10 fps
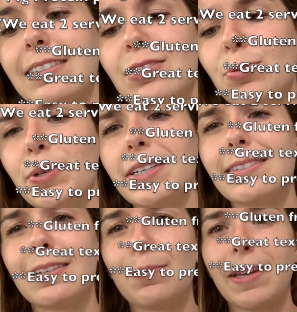it's super
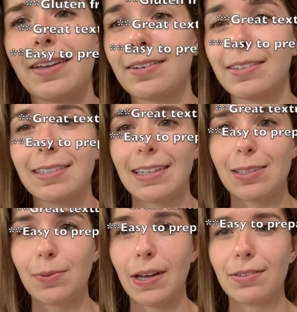easy to make. It only
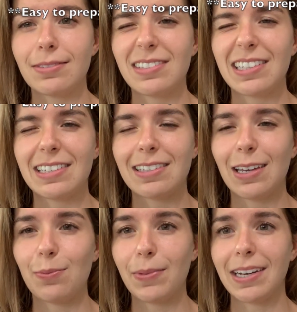takes about six,
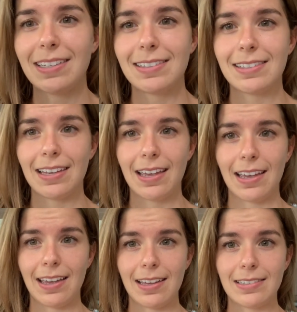eight minutes.
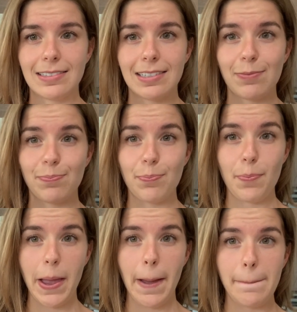And
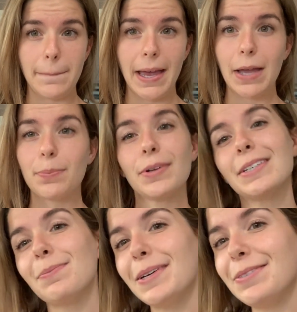bam, high
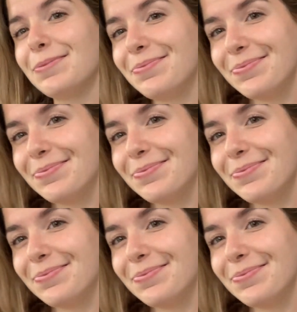protein meal.